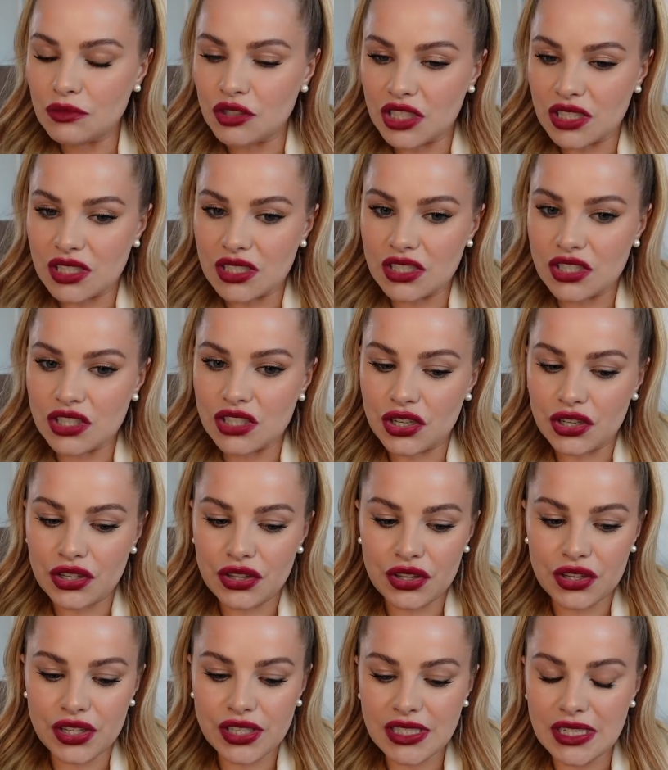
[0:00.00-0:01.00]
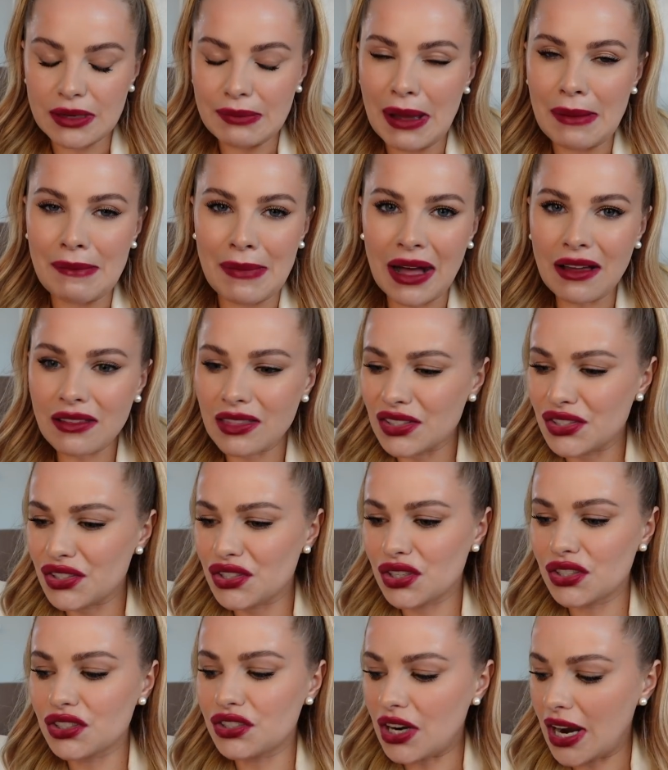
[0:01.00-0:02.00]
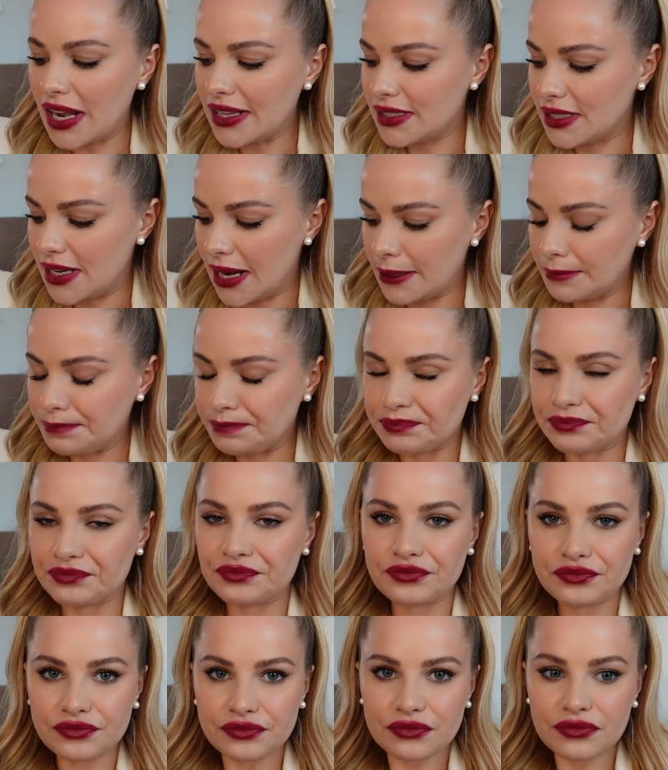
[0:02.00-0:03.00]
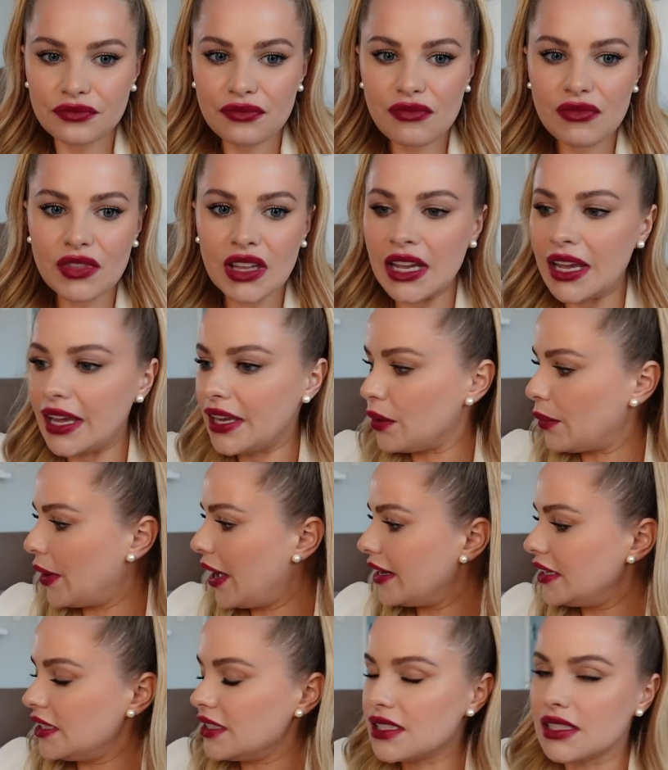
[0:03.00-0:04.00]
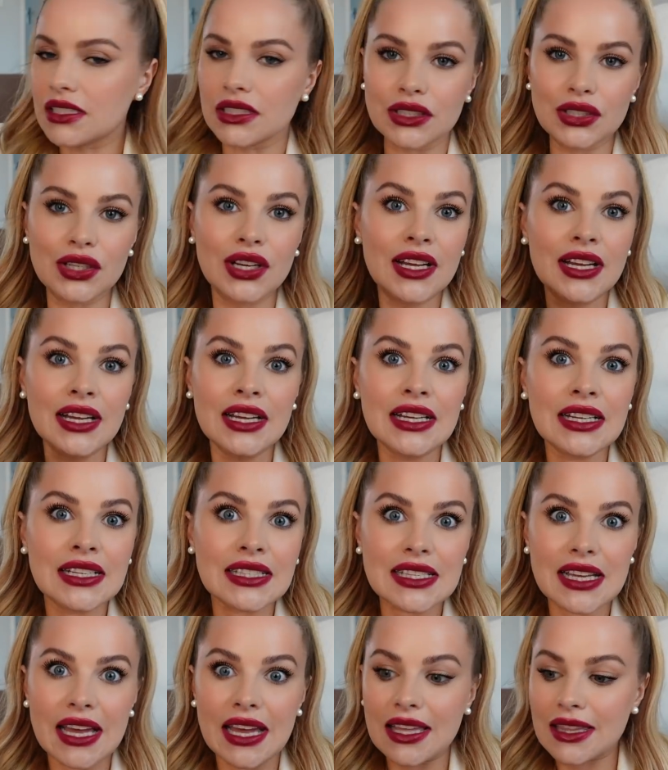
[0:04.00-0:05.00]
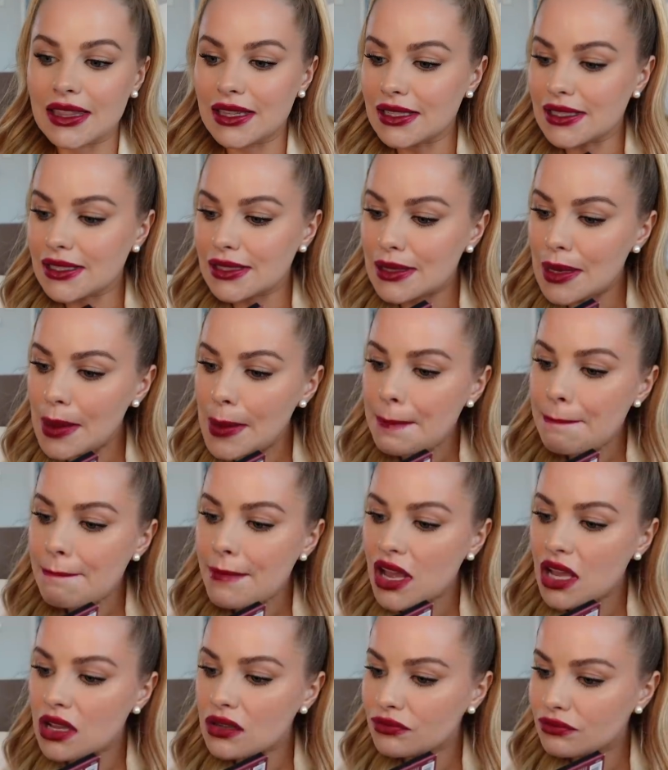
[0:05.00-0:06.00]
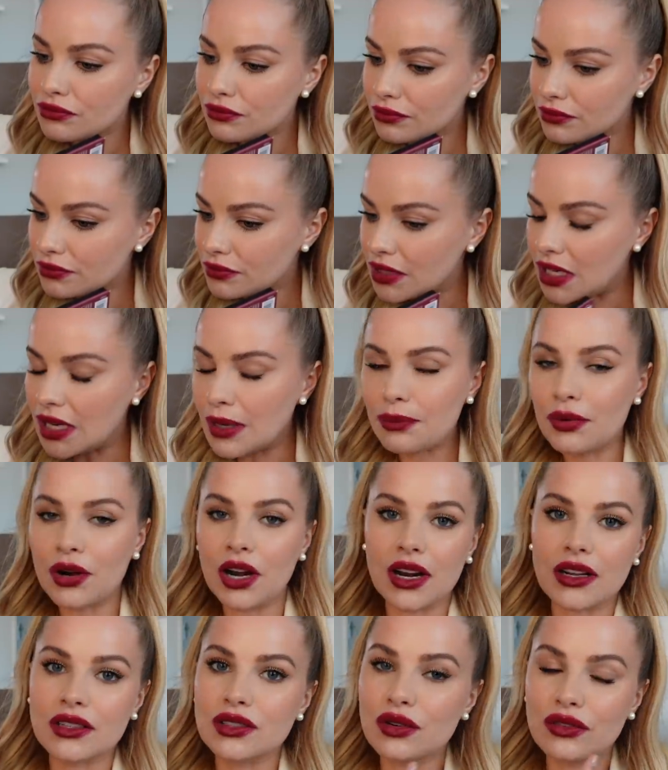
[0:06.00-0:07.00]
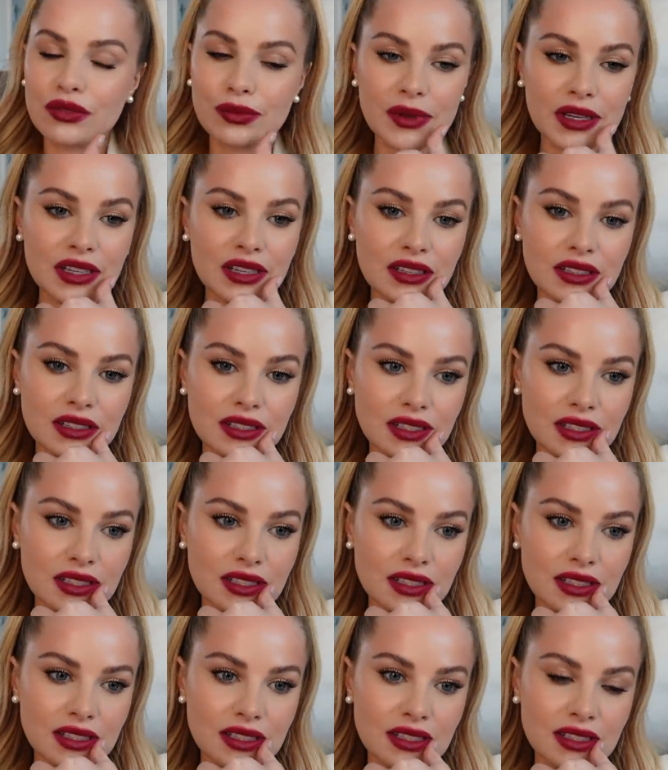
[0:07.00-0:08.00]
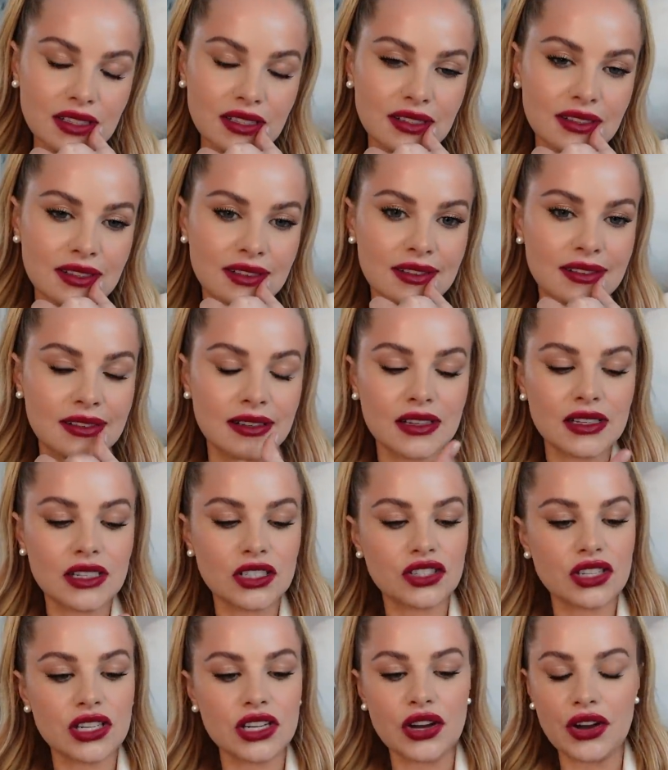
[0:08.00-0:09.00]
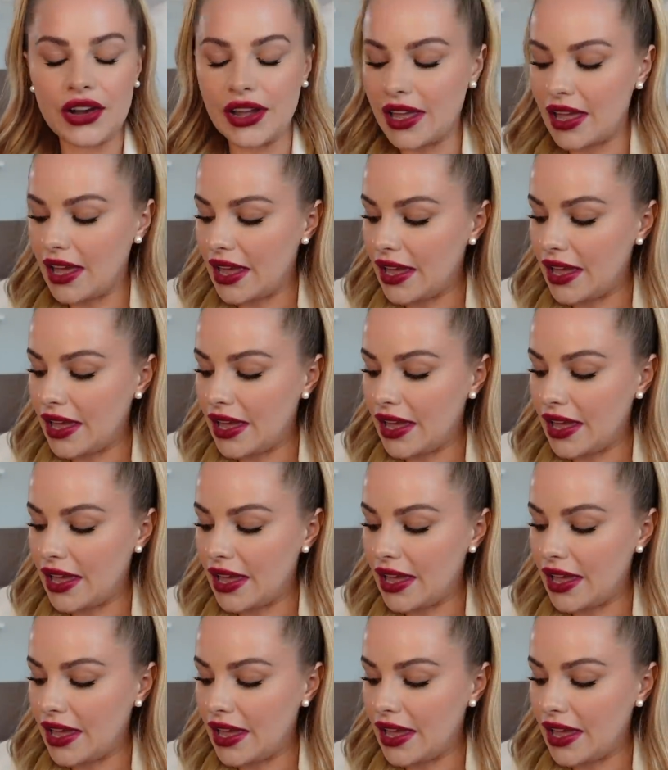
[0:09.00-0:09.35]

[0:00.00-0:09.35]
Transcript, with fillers: Just so thirsty. My mouth is so dry today. Anyway, I need to take this lip product off because it's literally going